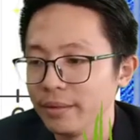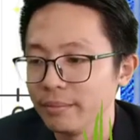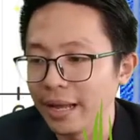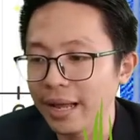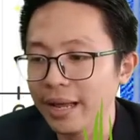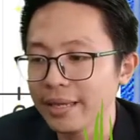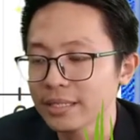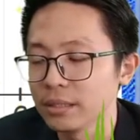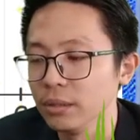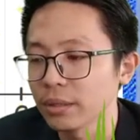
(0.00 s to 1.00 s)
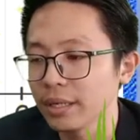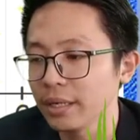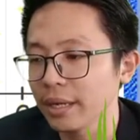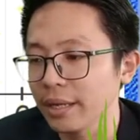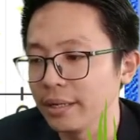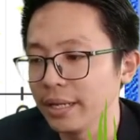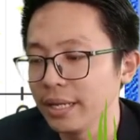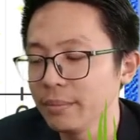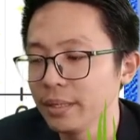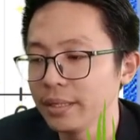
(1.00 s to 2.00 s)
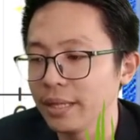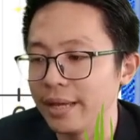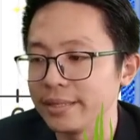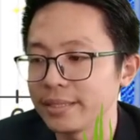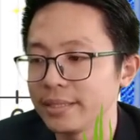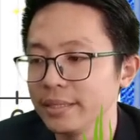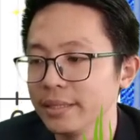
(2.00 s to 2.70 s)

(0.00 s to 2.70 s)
My eyes looking at the ladybird, I see a